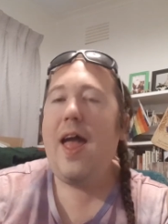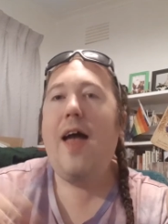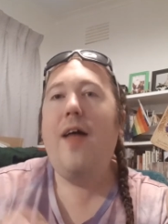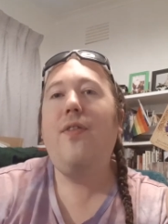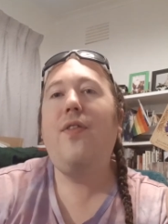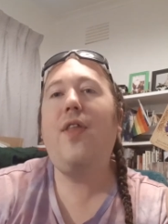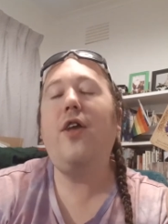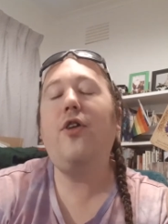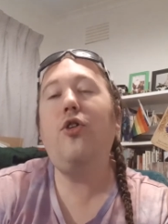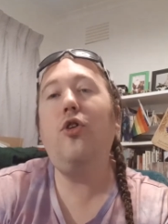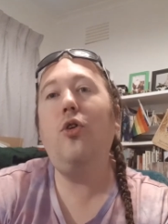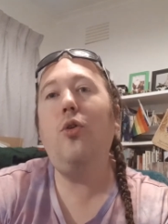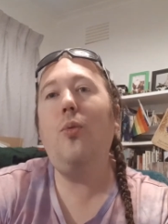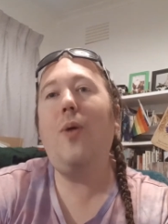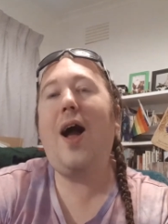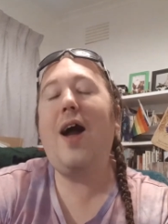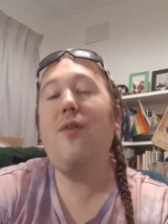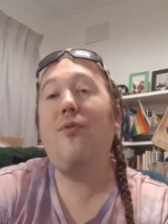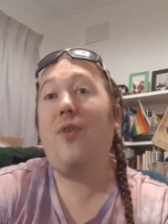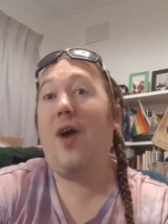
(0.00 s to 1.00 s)
That you
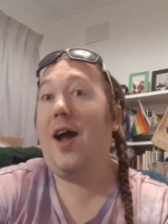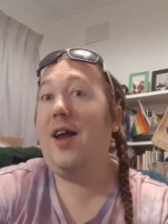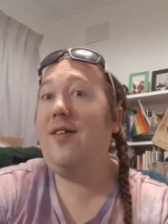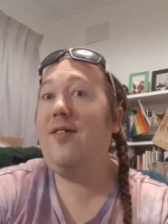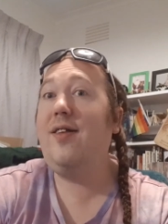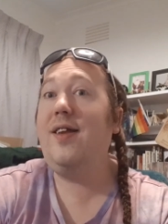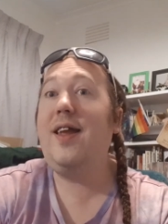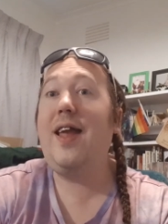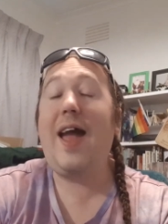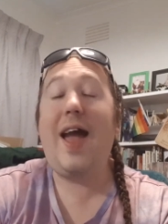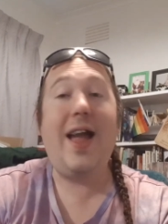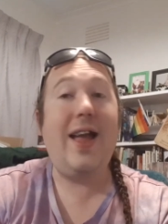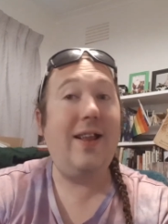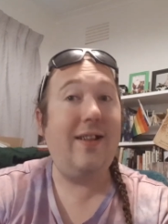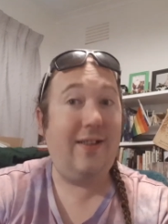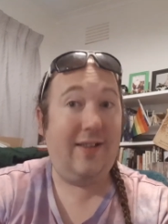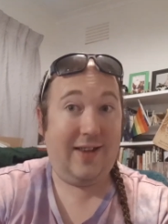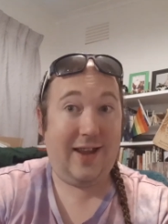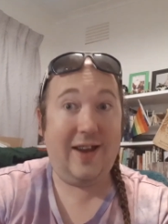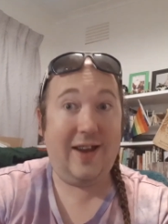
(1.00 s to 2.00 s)
are writing a
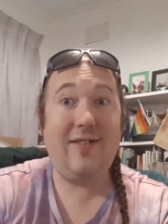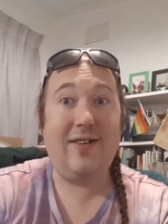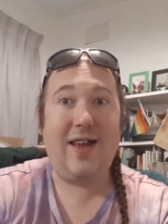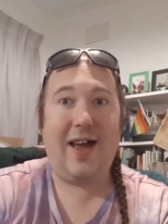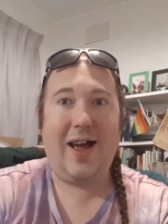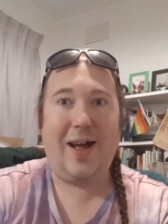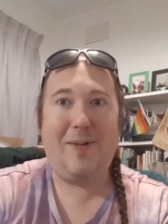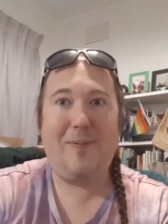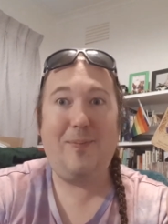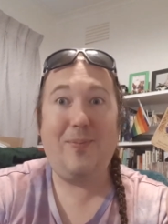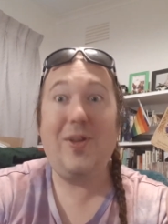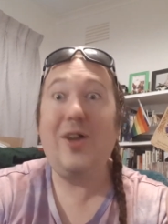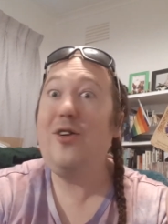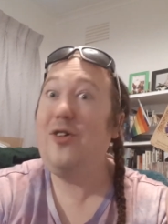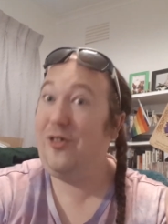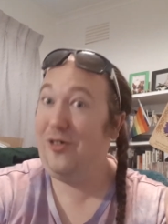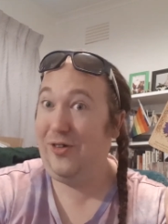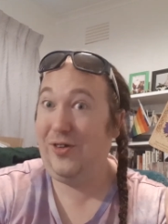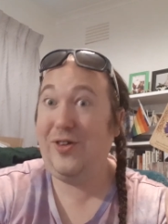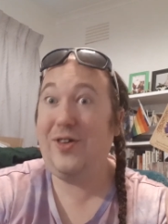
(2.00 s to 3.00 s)
letter
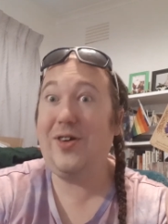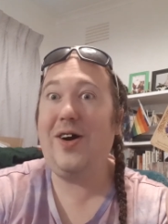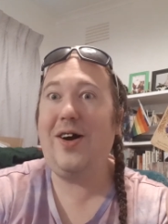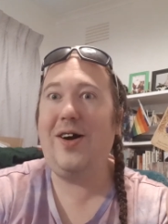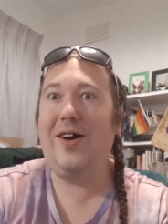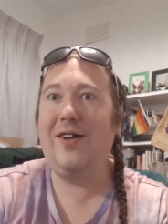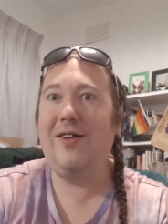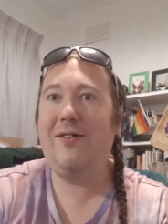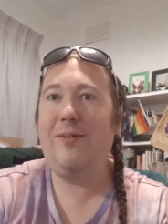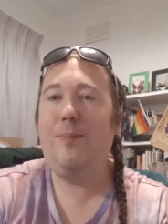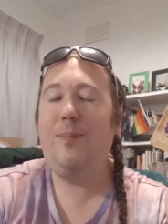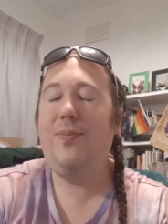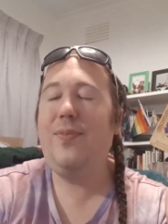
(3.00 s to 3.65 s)
to God.